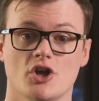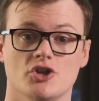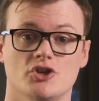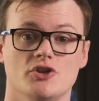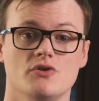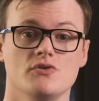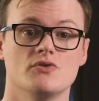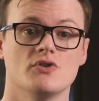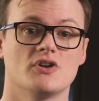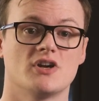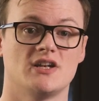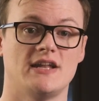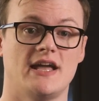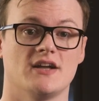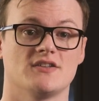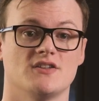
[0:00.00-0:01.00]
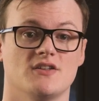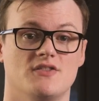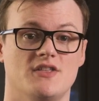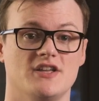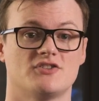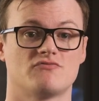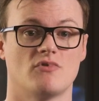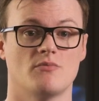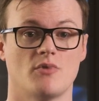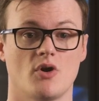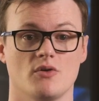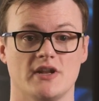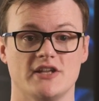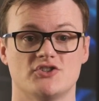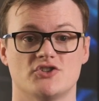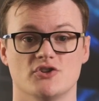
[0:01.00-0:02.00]
you could connect this
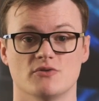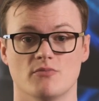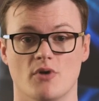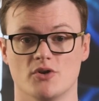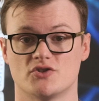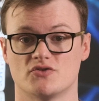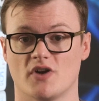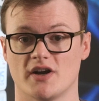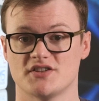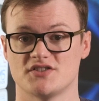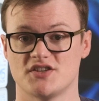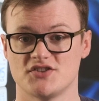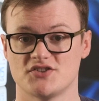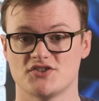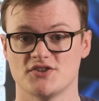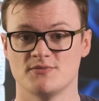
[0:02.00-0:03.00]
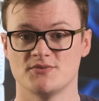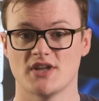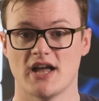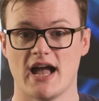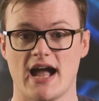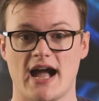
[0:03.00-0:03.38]
remotely to motorized systems